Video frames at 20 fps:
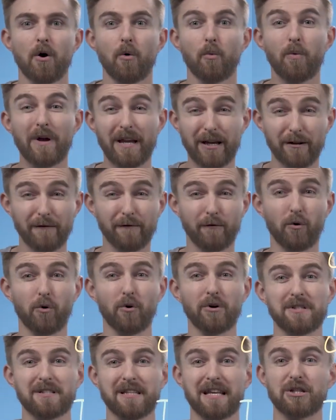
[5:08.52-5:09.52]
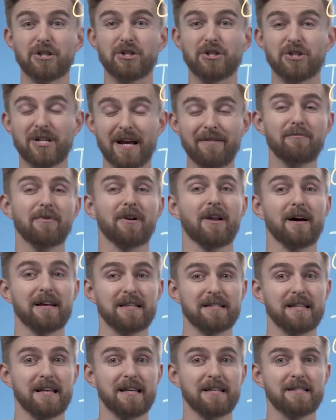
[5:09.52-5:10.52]
We can, of course, then
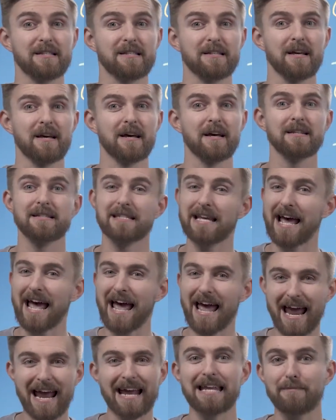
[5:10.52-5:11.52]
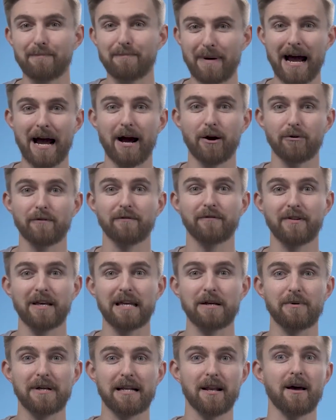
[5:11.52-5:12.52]
generalize this to any power of
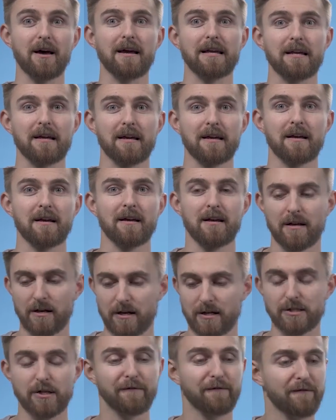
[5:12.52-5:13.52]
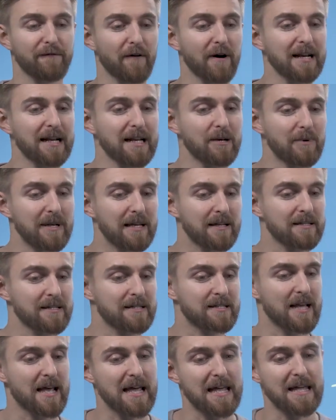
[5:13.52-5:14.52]
T we'd like. So finally, we can
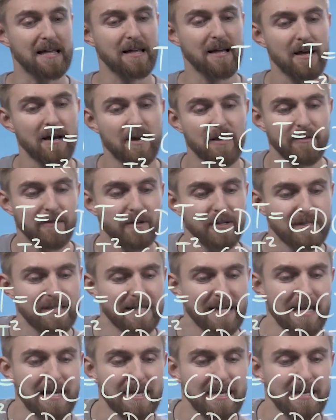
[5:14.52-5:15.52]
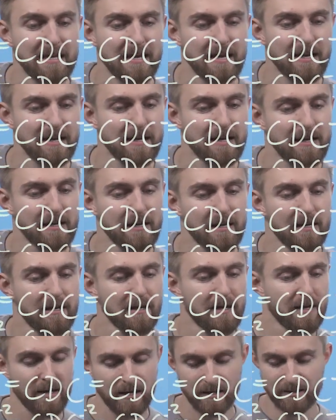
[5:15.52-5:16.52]
say that T
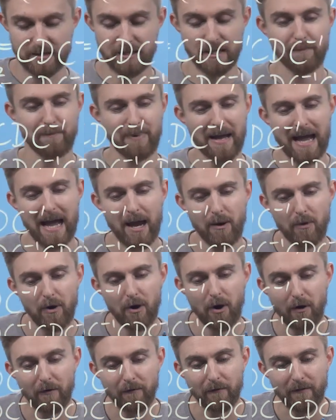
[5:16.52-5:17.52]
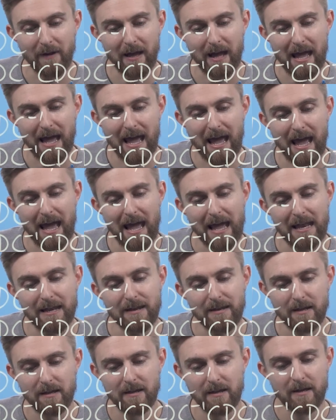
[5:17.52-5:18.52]
to the power of
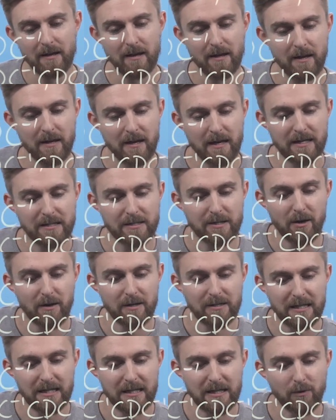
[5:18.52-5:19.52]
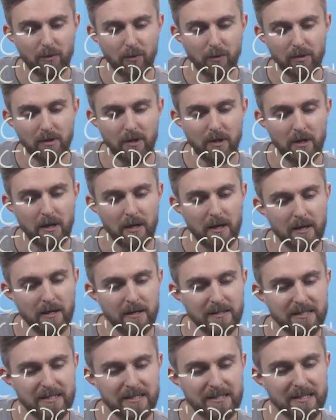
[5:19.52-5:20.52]
N is going to equal
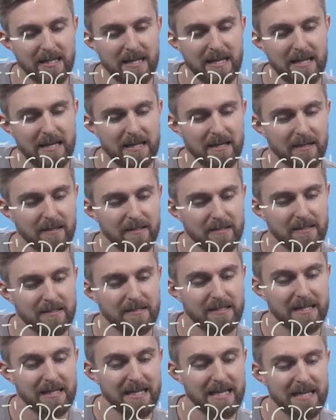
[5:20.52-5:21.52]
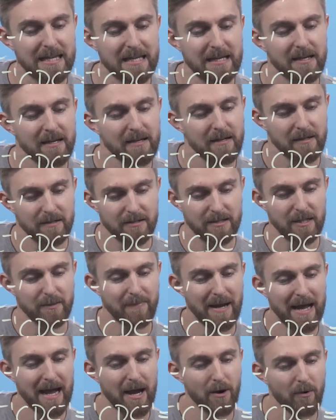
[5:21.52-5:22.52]
C D to the
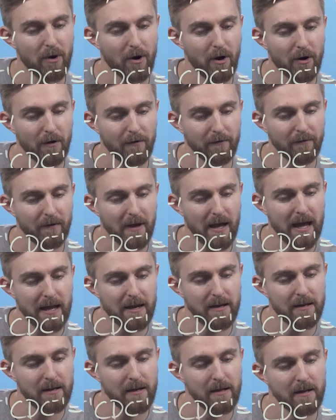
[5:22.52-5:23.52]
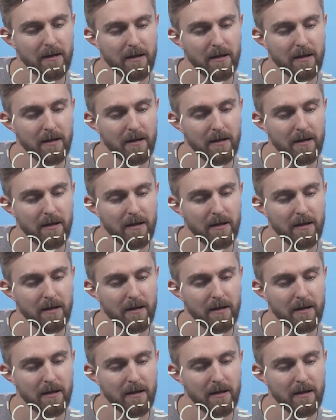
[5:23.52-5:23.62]
power of N